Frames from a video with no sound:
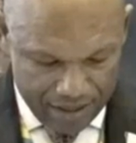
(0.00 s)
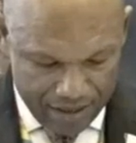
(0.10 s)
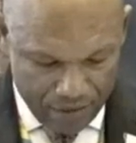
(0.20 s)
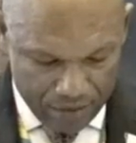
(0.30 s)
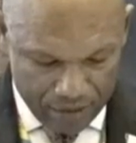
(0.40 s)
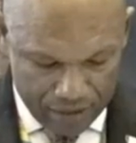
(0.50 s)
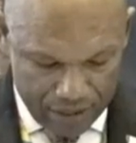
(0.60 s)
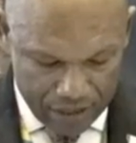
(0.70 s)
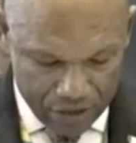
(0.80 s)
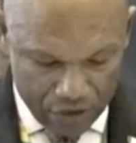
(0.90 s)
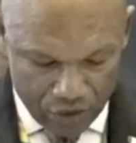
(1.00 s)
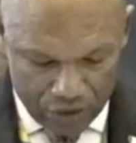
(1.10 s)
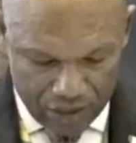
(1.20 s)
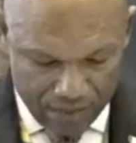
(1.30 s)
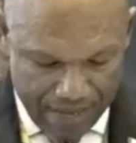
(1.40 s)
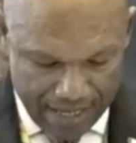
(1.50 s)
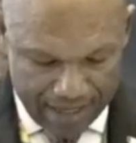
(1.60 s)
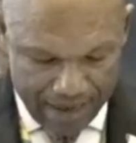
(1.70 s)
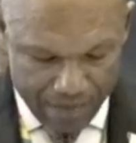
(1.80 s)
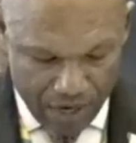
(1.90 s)
Wilburn is choosing to make
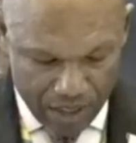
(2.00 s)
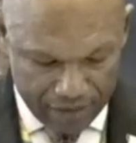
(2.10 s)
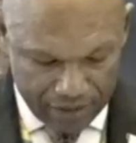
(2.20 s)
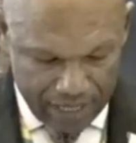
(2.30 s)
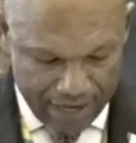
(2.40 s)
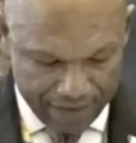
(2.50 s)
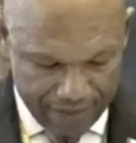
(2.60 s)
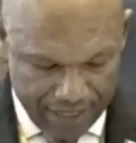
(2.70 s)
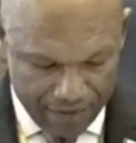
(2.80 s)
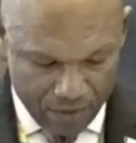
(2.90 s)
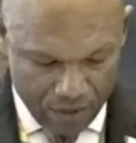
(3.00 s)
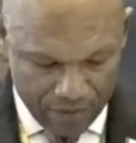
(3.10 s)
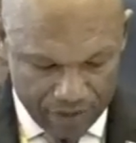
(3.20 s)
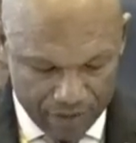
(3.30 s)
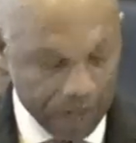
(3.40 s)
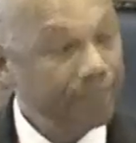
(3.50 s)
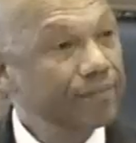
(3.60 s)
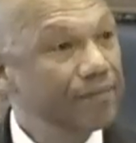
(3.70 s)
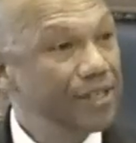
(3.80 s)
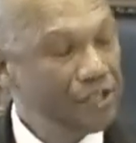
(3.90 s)
that part of his life even more visible.
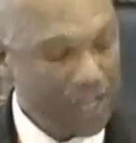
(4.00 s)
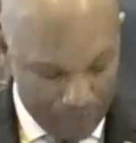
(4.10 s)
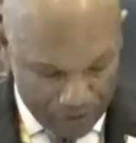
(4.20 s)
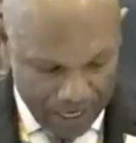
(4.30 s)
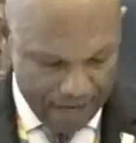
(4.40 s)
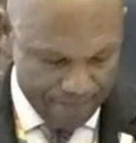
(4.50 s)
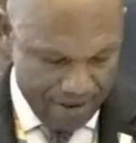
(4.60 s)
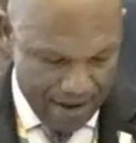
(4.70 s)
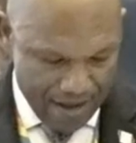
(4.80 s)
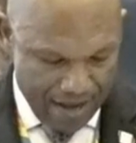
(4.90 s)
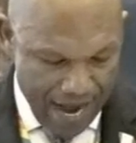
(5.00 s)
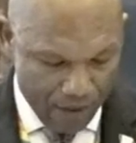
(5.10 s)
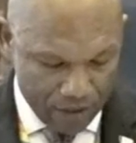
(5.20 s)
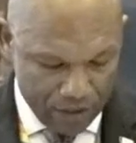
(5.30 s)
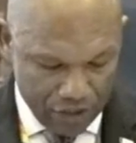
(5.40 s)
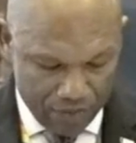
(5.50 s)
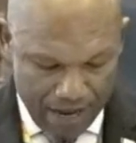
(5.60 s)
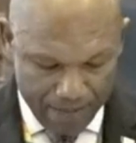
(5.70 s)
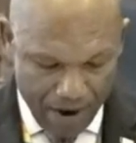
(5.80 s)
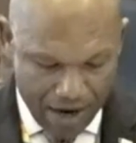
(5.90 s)
James said, "I want to do my
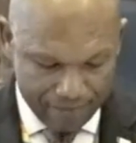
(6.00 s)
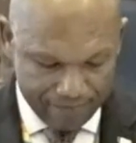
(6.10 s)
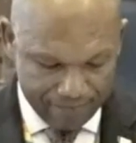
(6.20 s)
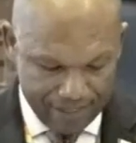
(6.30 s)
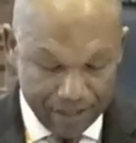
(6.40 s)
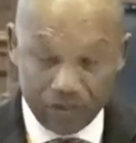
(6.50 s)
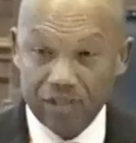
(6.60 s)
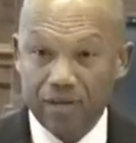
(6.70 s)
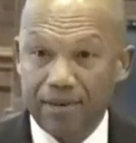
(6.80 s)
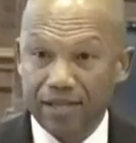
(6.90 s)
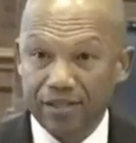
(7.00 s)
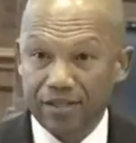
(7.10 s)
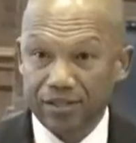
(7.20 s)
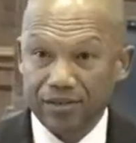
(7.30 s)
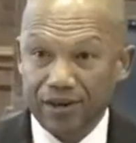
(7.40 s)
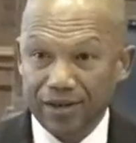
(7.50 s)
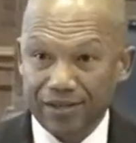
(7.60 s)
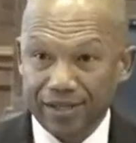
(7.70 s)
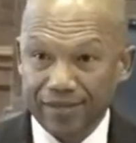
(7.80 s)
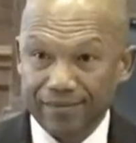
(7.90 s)
part," and this is a message to all
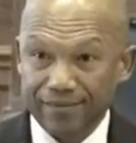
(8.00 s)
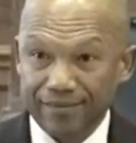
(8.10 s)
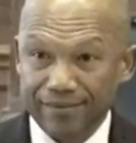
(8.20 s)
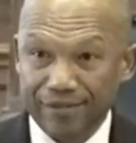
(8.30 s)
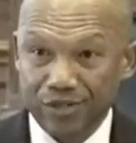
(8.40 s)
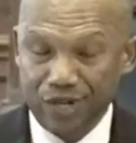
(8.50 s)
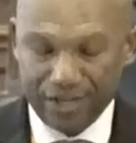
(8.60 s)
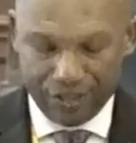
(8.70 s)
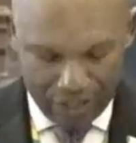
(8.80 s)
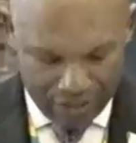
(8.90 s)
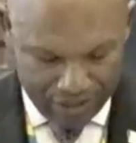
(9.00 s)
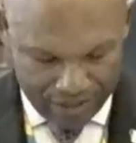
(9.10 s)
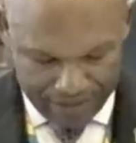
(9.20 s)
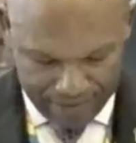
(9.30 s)
the transgender